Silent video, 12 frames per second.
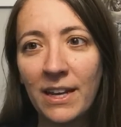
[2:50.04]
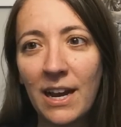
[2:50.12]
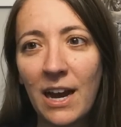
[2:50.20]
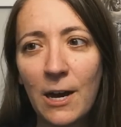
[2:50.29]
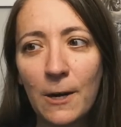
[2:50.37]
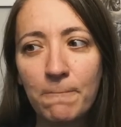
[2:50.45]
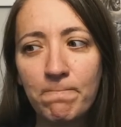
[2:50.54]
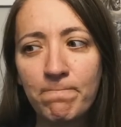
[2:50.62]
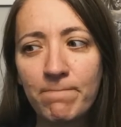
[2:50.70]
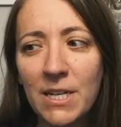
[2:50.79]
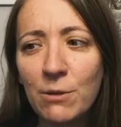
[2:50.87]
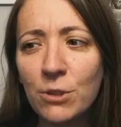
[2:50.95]

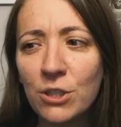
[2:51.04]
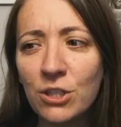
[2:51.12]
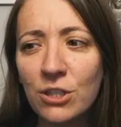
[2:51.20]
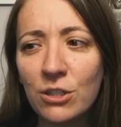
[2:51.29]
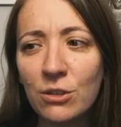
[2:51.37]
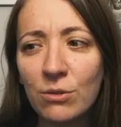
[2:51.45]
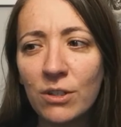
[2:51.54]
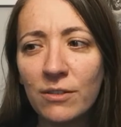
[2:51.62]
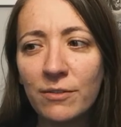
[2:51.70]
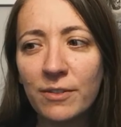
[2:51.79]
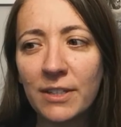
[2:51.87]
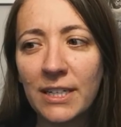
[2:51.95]
it was just sort
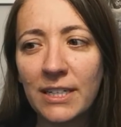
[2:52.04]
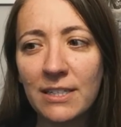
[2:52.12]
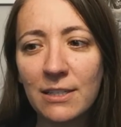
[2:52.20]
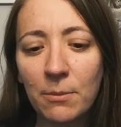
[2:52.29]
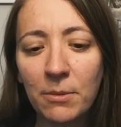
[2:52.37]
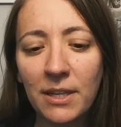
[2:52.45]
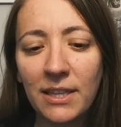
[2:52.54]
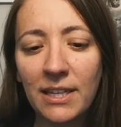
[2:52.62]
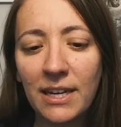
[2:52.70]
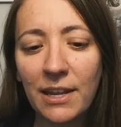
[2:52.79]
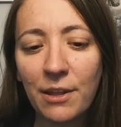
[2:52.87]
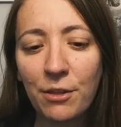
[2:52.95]
of like something
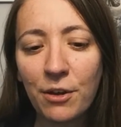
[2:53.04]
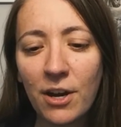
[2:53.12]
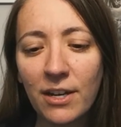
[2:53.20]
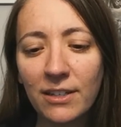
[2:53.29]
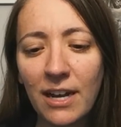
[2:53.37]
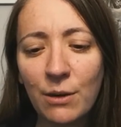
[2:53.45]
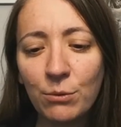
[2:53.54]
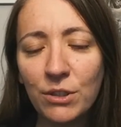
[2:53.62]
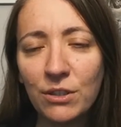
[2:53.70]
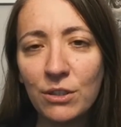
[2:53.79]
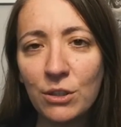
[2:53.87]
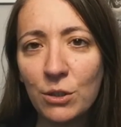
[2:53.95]
that I thought I
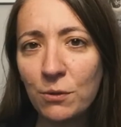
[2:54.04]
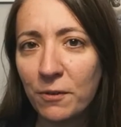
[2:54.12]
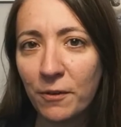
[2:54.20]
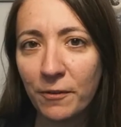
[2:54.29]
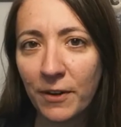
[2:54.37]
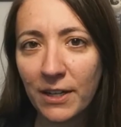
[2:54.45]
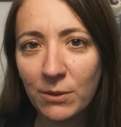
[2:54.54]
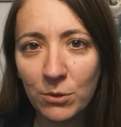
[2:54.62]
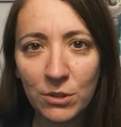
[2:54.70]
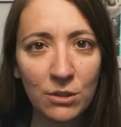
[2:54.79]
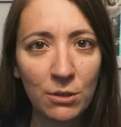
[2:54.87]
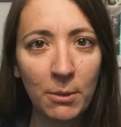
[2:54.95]
would do for fun,
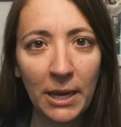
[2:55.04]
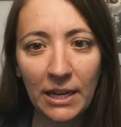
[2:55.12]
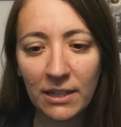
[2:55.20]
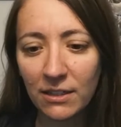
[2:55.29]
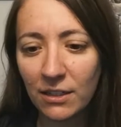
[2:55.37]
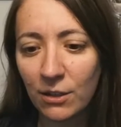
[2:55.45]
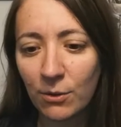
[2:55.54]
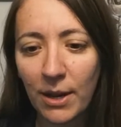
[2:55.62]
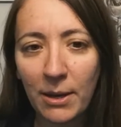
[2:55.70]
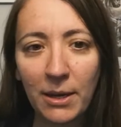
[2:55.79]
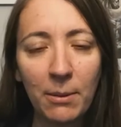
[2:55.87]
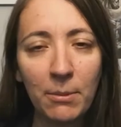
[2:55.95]
was to make,
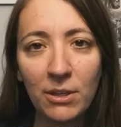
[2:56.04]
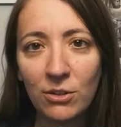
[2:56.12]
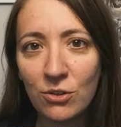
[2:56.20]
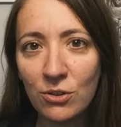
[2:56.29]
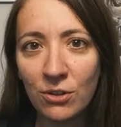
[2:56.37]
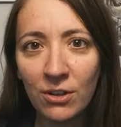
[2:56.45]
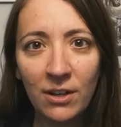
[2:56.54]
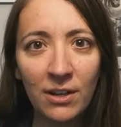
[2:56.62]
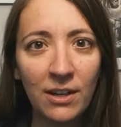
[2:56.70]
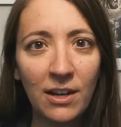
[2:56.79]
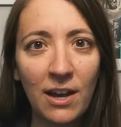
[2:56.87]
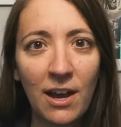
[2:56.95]
an image
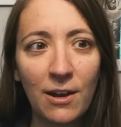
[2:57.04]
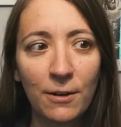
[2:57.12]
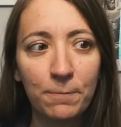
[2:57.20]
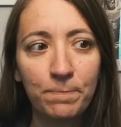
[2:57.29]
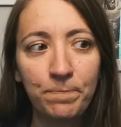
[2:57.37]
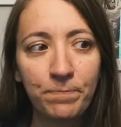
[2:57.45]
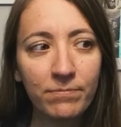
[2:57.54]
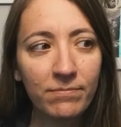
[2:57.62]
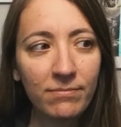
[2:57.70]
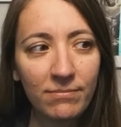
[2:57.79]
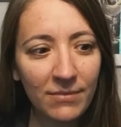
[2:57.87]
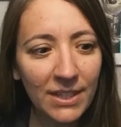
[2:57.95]

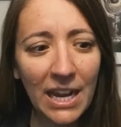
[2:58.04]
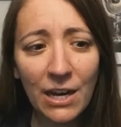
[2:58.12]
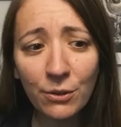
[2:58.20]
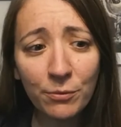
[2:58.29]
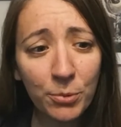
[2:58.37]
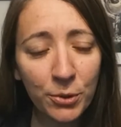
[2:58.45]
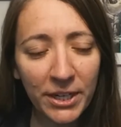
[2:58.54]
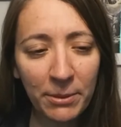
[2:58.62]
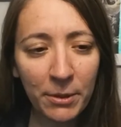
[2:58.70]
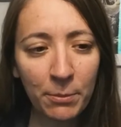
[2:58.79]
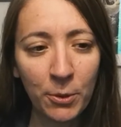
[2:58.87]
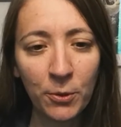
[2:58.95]
out of board game
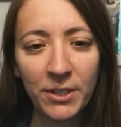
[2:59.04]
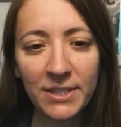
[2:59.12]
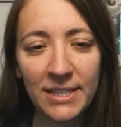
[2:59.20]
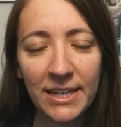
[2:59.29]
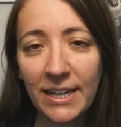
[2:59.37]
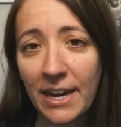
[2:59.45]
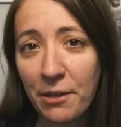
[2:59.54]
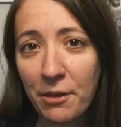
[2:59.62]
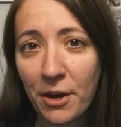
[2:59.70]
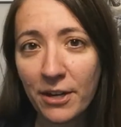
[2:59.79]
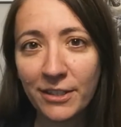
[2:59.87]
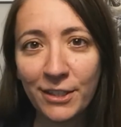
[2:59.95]
components. And then I
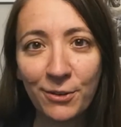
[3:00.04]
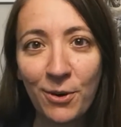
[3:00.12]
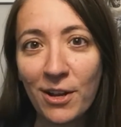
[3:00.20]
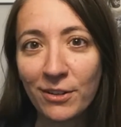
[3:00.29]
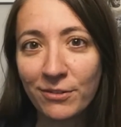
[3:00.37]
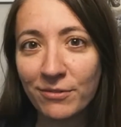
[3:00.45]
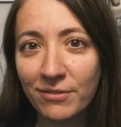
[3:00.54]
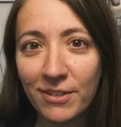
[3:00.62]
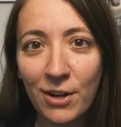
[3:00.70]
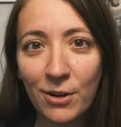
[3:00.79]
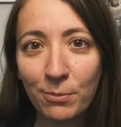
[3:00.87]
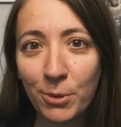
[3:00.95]
thought,
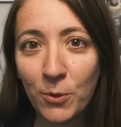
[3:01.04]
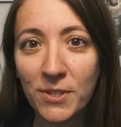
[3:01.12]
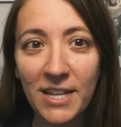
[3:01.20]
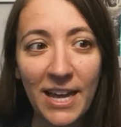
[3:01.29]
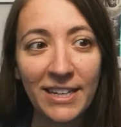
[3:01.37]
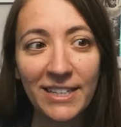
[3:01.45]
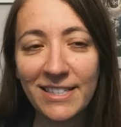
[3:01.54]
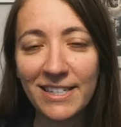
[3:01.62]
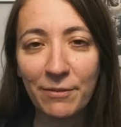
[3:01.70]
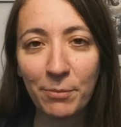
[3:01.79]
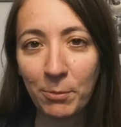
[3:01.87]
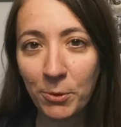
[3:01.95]
I'll post that see
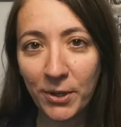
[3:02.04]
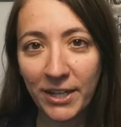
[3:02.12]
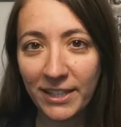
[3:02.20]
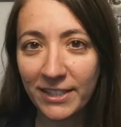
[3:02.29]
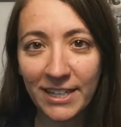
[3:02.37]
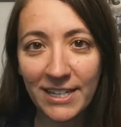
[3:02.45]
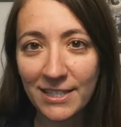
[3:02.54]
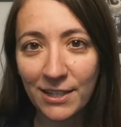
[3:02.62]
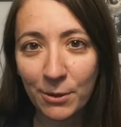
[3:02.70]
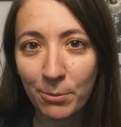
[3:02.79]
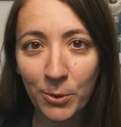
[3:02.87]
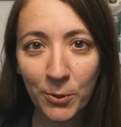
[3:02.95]
if people can guess the
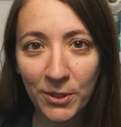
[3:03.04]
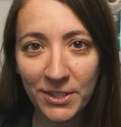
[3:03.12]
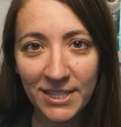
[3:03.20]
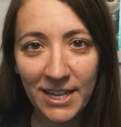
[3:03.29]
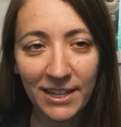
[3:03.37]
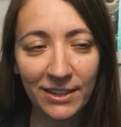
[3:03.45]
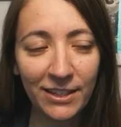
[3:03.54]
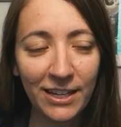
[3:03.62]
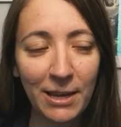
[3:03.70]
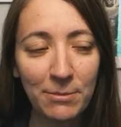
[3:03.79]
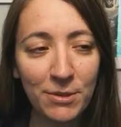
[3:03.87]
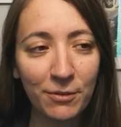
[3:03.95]
components that the
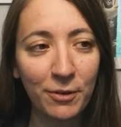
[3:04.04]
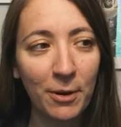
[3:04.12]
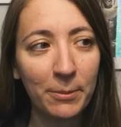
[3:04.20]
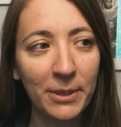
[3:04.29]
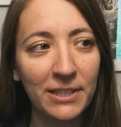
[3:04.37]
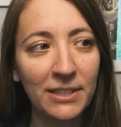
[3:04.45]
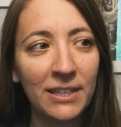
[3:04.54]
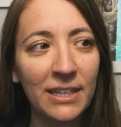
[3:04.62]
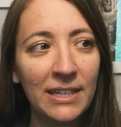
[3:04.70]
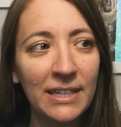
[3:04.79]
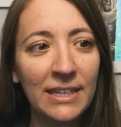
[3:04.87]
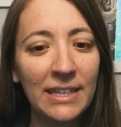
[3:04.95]
games are from.
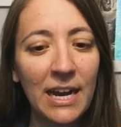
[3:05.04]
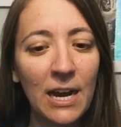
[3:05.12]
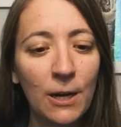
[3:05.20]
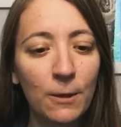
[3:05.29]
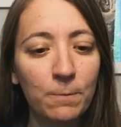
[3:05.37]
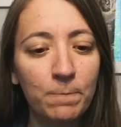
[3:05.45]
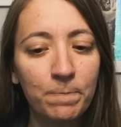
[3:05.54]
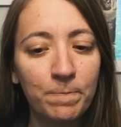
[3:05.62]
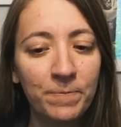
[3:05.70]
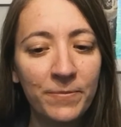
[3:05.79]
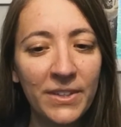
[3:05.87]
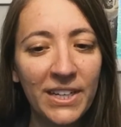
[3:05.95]
And
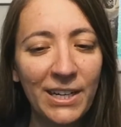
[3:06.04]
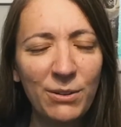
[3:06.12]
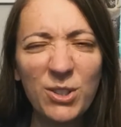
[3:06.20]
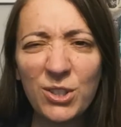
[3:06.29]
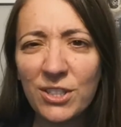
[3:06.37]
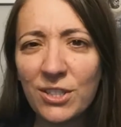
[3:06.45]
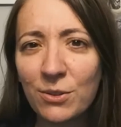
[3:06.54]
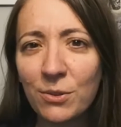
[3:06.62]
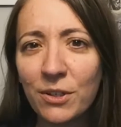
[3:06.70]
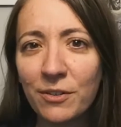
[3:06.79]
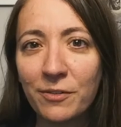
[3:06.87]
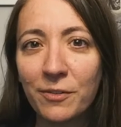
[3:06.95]
it was just sort
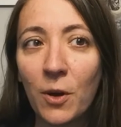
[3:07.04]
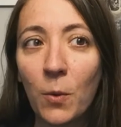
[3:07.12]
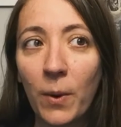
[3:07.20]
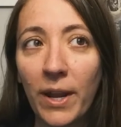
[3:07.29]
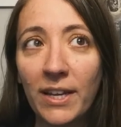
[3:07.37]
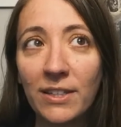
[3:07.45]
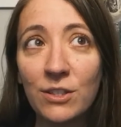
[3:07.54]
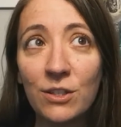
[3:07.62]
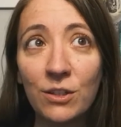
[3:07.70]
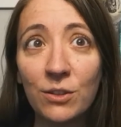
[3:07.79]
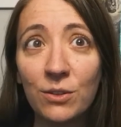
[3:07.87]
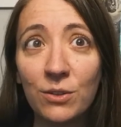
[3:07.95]
of a way
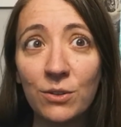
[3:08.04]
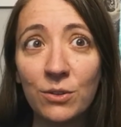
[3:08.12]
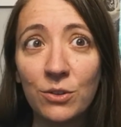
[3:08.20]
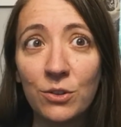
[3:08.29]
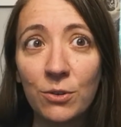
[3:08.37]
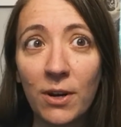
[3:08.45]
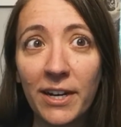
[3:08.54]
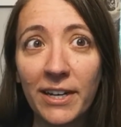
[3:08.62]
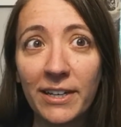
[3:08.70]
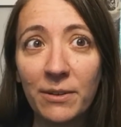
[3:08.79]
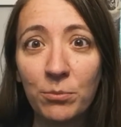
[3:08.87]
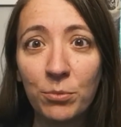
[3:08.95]
to try
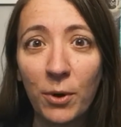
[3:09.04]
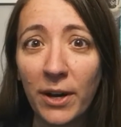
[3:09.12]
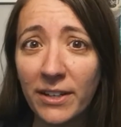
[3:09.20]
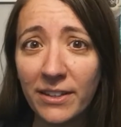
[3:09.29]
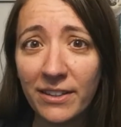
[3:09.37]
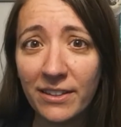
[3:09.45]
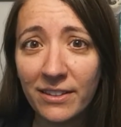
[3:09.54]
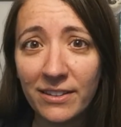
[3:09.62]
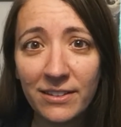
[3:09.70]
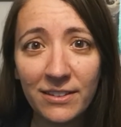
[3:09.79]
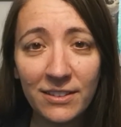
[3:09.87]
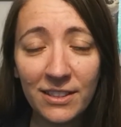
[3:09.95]
and brighten,
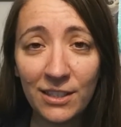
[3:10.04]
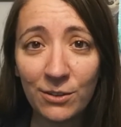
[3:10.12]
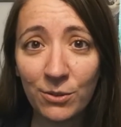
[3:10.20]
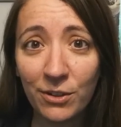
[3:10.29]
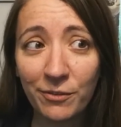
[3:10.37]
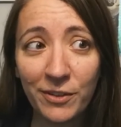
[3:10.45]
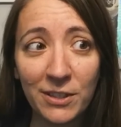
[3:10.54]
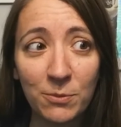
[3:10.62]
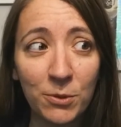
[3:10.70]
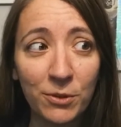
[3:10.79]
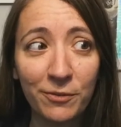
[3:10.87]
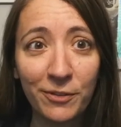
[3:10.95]
the
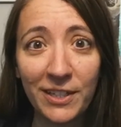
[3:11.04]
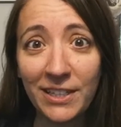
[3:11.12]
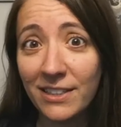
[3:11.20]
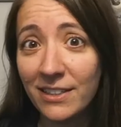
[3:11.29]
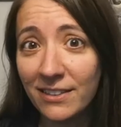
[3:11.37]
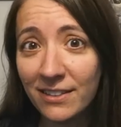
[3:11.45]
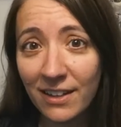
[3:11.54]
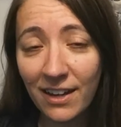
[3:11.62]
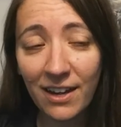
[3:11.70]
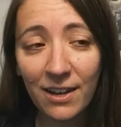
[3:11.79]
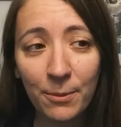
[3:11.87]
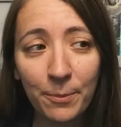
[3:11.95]
Facebook feed,
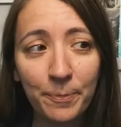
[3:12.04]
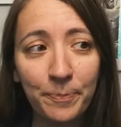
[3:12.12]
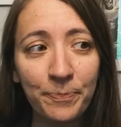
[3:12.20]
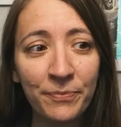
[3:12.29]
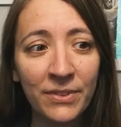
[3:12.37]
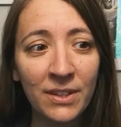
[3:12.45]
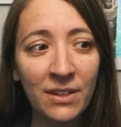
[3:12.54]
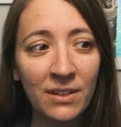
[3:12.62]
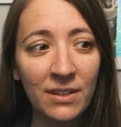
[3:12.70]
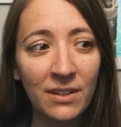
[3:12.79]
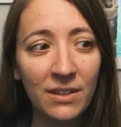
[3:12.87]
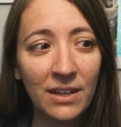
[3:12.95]

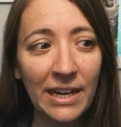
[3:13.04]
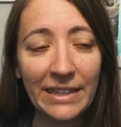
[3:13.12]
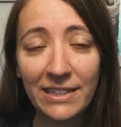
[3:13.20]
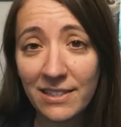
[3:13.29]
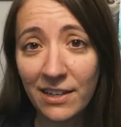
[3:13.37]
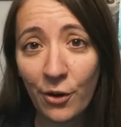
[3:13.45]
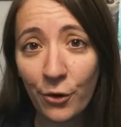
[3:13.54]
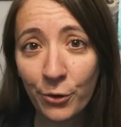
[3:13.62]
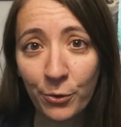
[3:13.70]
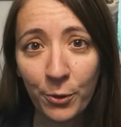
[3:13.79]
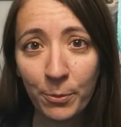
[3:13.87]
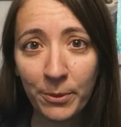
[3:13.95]
at least in our
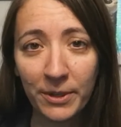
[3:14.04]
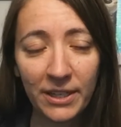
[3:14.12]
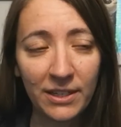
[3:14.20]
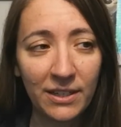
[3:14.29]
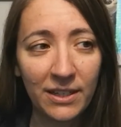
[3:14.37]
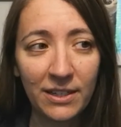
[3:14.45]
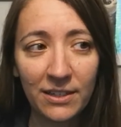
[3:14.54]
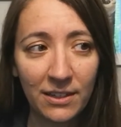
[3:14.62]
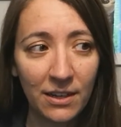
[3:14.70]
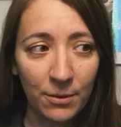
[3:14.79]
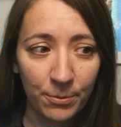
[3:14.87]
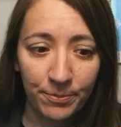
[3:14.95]
group
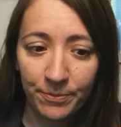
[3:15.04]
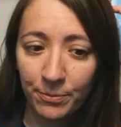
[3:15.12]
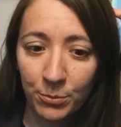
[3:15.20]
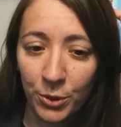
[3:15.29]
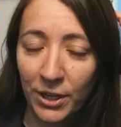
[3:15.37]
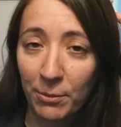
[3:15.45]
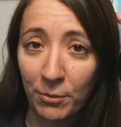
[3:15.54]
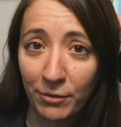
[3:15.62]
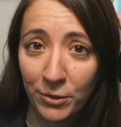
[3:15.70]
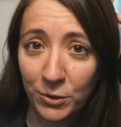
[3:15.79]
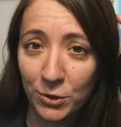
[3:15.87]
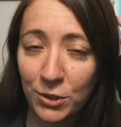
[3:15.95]
in Board Game
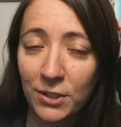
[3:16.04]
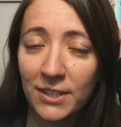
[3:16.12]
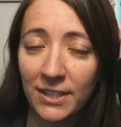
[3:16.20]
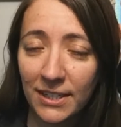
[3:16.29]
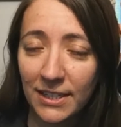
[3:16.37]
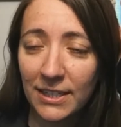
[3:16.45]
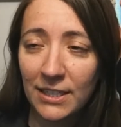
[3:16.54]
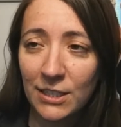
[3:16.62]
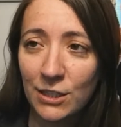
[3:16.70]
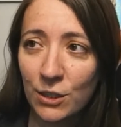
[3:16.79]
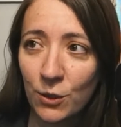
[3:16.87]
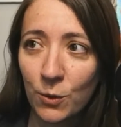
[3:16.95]
Revolution.
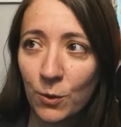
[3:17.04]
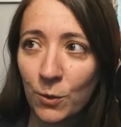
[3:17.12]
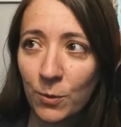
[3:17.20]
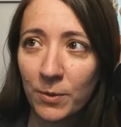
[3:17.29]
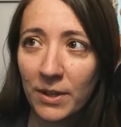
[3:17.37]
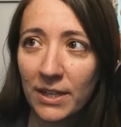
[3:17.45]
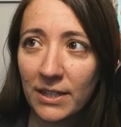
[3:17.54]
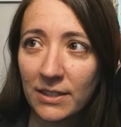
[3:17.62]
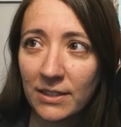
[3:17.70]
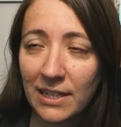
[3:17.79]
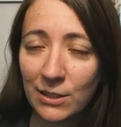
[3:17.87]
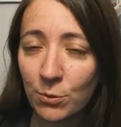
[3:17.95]
So
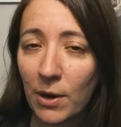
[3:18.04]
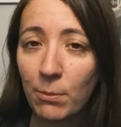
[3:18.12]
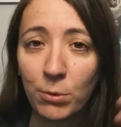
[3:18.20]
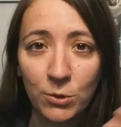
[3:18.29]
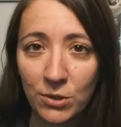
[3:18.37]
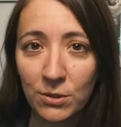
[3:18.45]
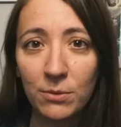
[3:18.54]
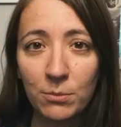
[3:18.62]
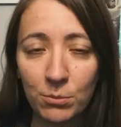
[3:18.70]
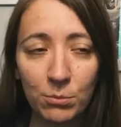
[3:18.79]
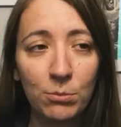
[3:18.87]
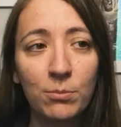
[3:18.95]
that's where I post
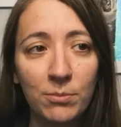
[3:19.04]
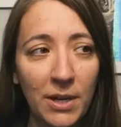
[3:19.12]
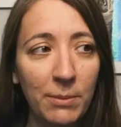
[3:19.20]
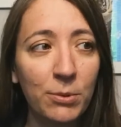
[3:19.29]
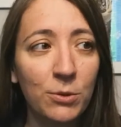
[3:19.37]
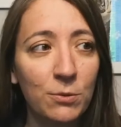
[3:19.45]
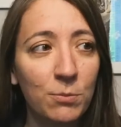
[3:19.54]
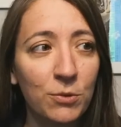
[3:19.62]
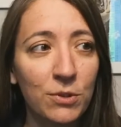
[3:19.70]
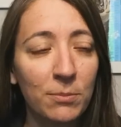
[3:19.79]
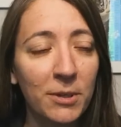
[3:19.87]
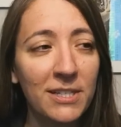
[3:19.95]

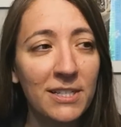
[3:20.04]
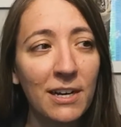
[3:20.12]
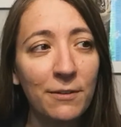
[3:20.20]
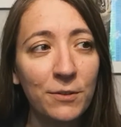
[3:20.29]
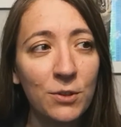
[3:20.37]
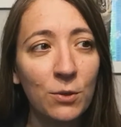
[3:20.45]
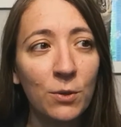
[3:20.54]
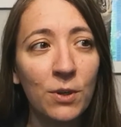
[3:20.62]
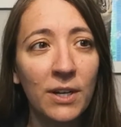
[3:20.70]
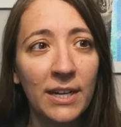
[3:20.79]
most of my stuff. So